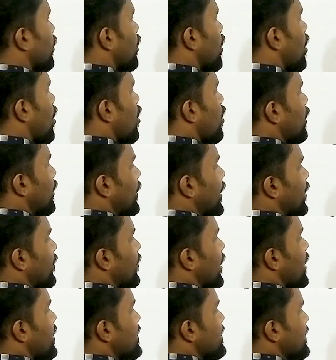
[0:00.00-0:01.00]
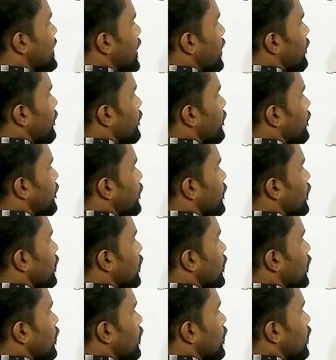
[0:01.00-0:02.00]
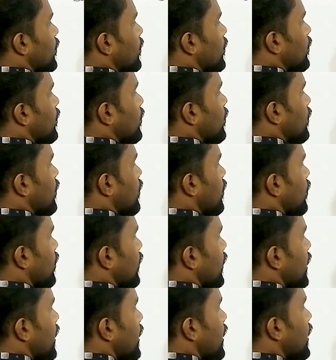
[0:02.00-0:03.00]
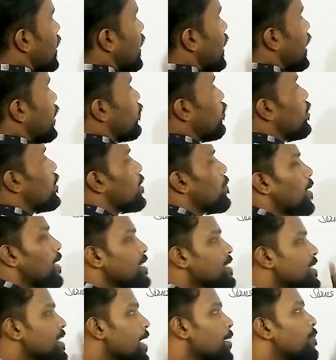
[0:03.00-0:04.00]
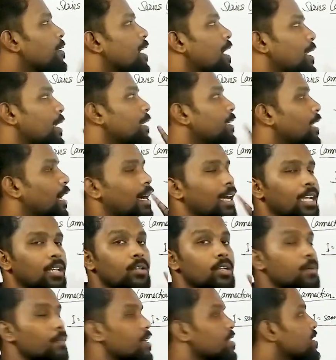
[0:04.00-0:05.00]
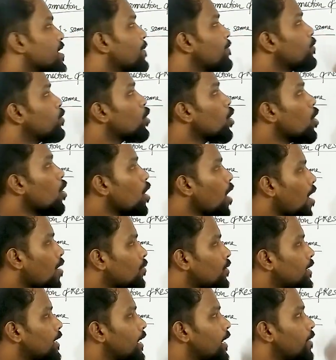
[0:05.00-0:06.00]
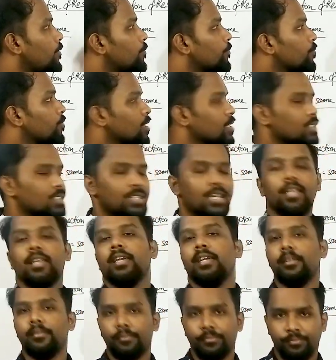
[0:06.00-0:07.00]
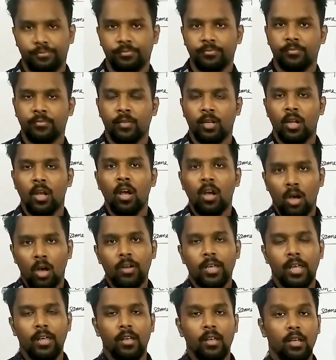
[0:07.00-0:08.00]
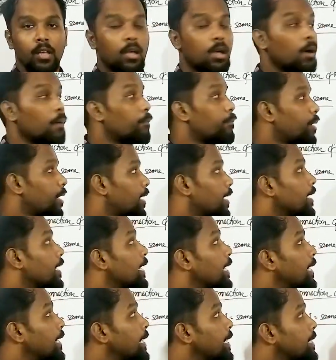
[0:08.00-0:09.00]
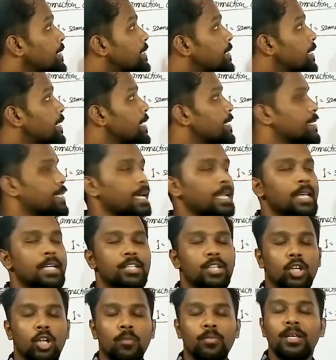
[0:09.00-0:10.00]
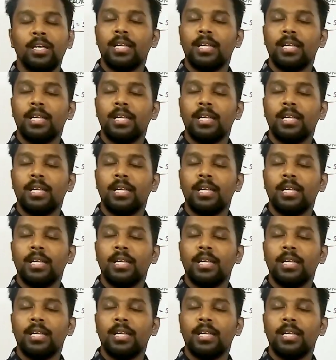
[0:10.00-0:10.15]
Or you can write same. Okay, it will remain same current, the current will remain same throughout the circuit. Okay, but in the series connection of the